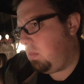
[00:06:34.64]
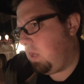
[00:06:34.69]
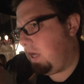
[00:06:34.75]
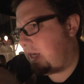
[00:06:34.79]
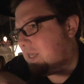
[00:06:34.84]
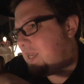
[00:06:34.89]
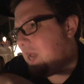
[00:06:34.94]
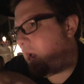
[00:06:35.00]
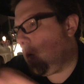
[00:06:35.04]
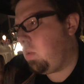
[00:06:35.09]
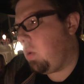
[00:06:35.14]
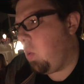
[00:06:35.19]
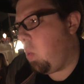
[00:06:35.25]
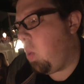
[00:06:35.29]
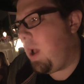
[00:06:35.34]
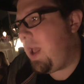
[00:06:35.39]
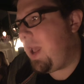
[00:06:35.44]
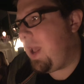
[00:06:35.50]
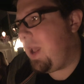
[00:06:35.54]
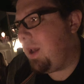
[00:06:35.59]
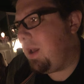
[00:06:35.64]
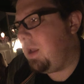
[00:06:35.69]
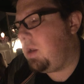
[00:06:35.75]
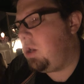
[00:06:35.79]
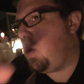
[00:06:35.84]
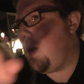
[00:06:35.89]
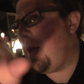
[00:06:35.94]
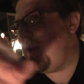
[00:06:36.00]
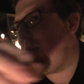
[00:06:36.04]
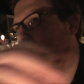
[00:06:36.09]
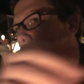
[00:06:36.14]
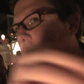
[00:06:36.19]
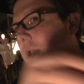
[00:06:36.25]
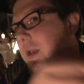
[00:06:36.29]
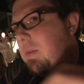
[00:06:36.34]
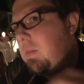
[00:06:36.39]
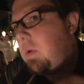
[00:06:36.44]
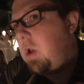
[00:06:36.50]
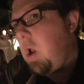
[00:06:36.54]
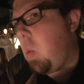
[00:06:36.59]
like down the way, and you had to
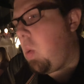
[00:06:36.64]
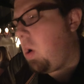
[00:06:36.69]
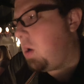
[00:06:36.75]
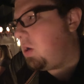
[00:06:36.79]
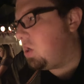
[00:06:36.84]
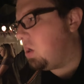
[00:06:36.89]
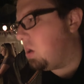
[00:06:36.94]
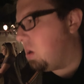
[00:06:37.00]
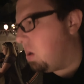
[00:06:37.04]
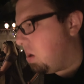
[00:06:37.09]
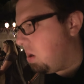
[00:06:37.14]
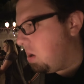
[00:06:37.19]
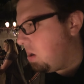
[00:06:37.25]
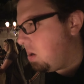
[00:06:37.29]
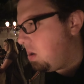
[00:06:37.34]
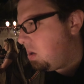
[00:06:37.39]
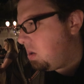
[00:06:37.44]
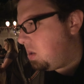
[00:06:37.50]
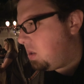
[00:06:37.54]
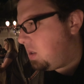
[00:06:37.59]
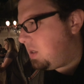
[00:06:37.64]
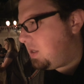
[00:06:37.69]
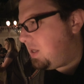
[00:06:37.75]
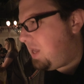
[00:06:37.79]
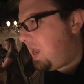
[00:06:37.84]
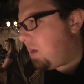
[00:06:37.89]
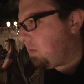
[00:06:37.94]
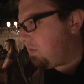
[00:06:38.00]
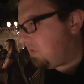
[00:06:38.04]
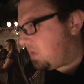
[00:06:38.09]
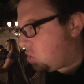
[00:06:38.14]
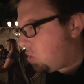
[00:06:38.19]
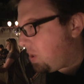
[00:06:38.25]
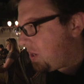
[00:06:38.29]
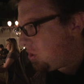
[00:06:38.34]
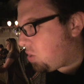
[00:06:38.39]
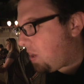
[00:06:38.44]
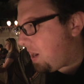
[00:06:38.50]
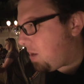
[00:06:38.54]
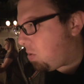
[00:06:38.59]
like go under. Yeah, it was a
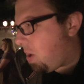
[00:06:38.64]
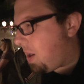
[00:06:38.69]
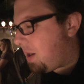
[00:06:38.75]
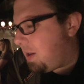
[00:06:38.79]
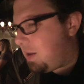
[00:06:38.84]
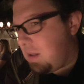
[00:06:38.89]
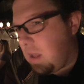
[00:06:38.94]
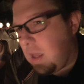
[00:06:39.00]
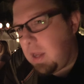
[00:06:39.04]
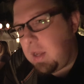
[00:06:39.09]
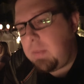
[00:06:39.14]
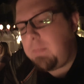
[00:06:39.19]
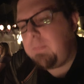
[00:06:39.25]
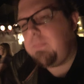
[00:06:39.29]
train track, right? Like,